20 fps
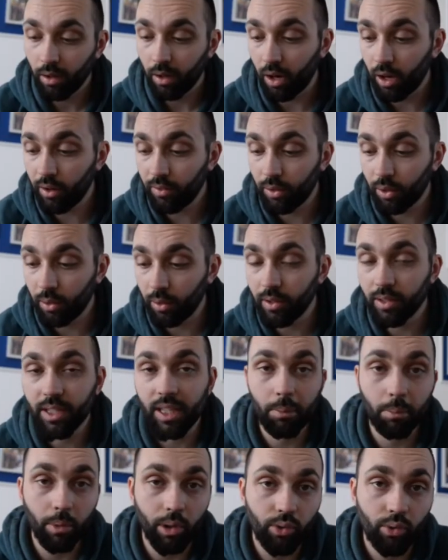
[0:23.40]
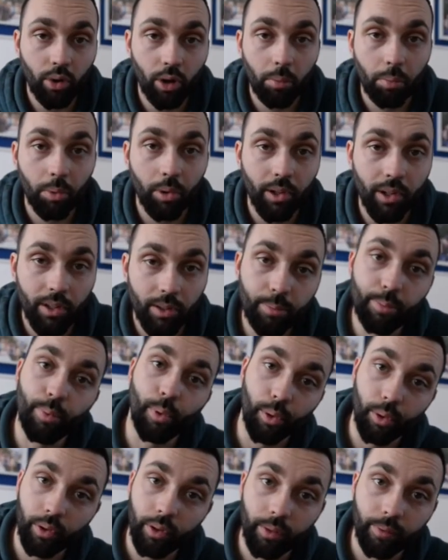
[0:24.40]
I've noticed that my tripod is
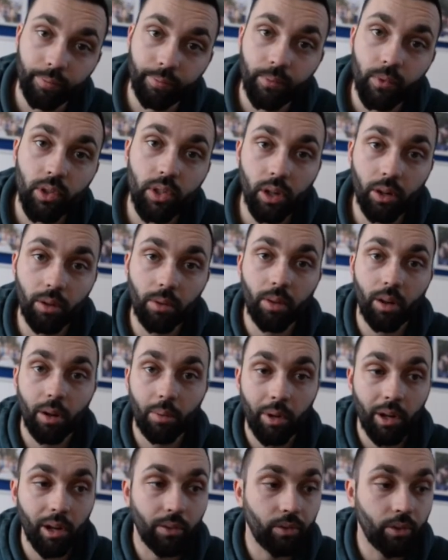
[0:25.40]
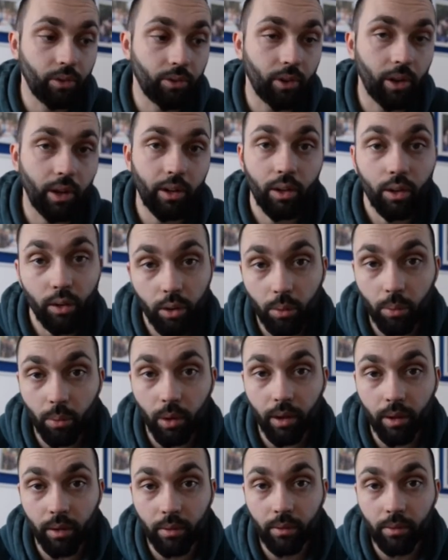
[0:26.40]
broken, so I'm gonna have to find a new
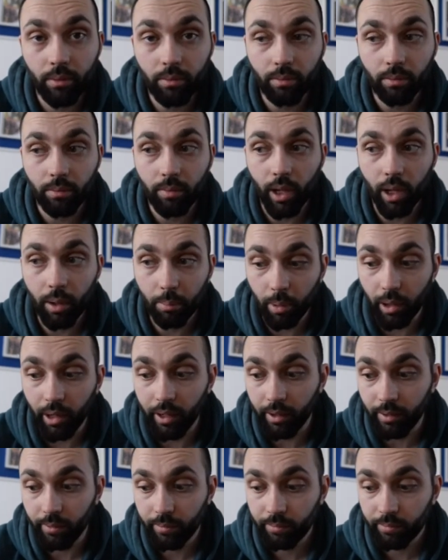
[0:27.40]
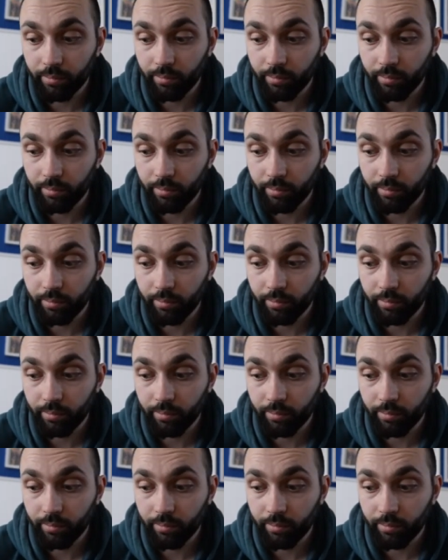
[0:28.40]
one and buy it.